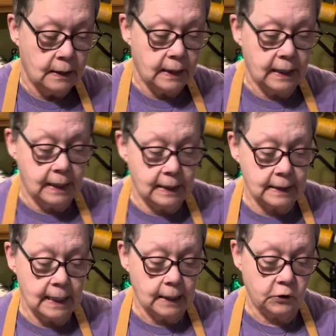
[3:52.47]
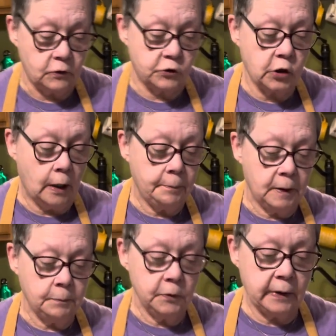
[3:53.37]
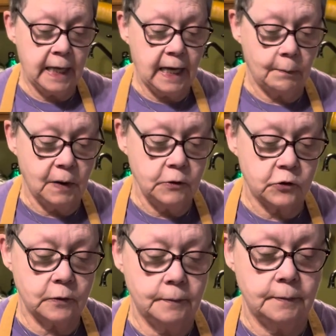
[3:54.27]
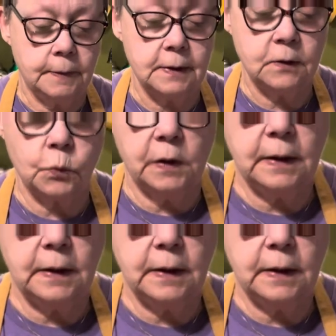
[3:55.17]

And you chop up your cabbage. This is what